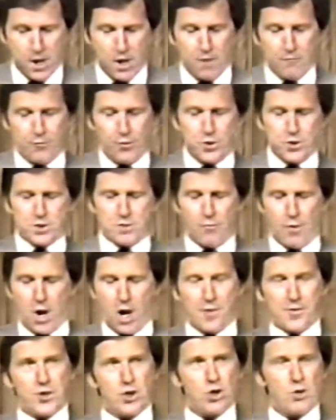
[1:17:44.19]
First of
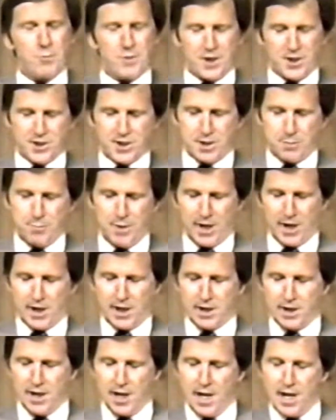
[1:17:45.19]
all, the humanists admitted
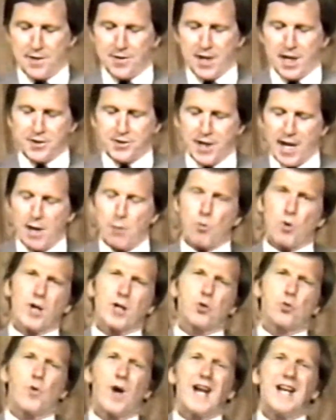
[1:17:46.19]
that they were
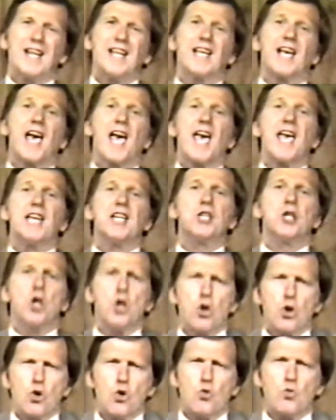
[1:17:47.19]
creating a
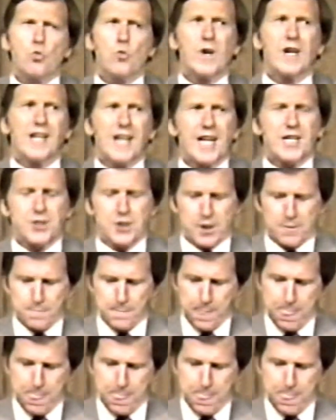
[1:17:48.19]
new religion